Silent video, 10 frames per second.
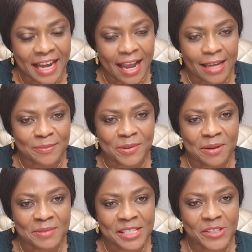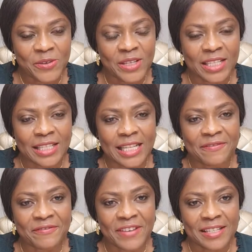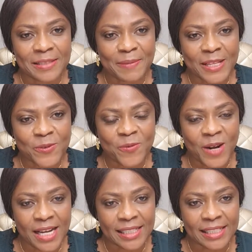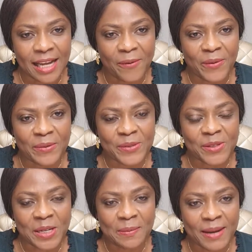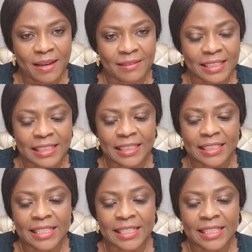I had promised you in the first part 1 that we would talk about the